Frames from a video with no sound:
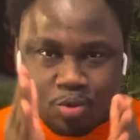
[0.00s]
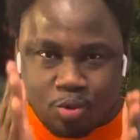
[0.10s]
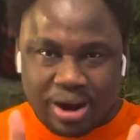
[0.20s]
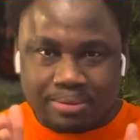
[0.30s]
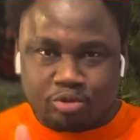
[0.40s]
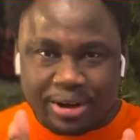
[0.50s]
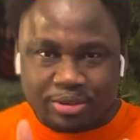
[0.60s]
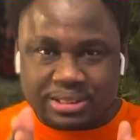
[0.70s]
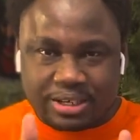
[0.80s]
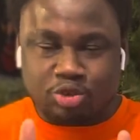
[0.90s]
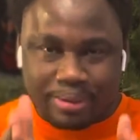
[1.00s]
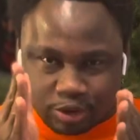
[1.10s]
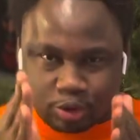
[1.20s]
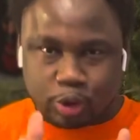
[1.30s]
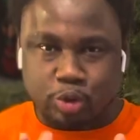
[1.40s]
what I'm trying to say to my
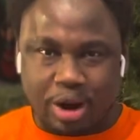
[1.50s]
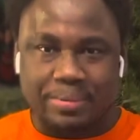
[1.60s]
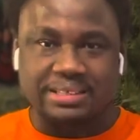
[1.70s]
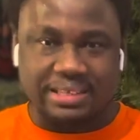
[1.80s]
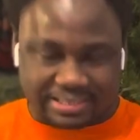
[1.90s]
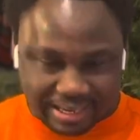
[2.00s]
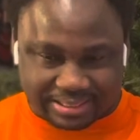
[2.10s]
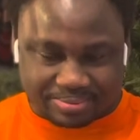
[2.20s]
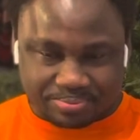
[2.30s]
subscribers is that